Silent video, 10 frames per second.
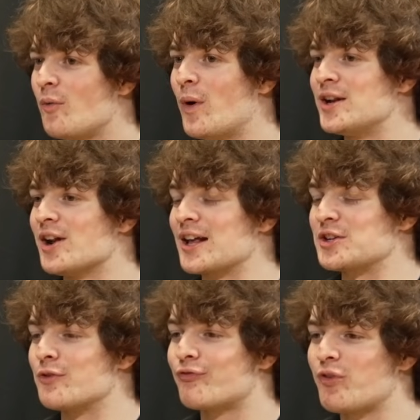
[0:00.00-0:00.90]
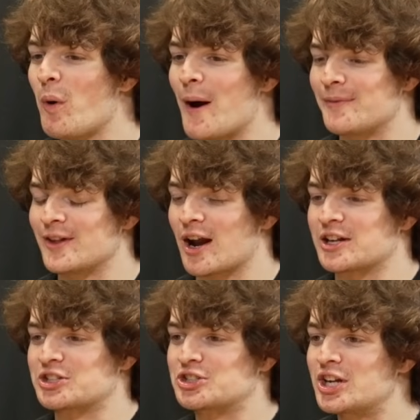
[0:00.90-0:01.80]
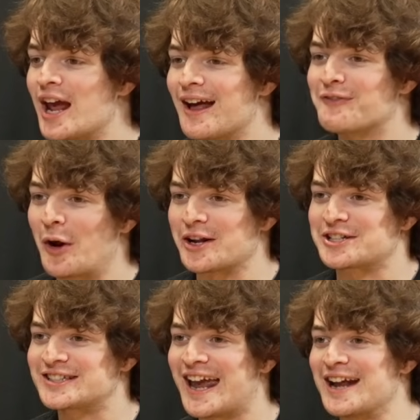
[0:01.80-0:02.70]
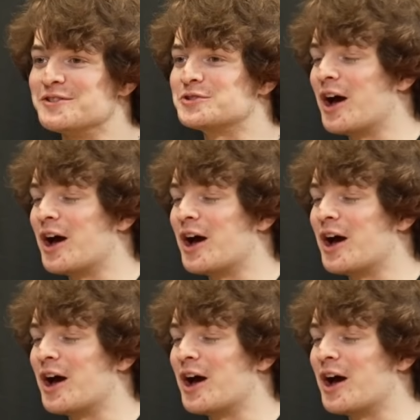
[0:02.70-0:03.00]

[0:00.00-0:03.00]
When like you threw up and then like shit, I've got a shit, and you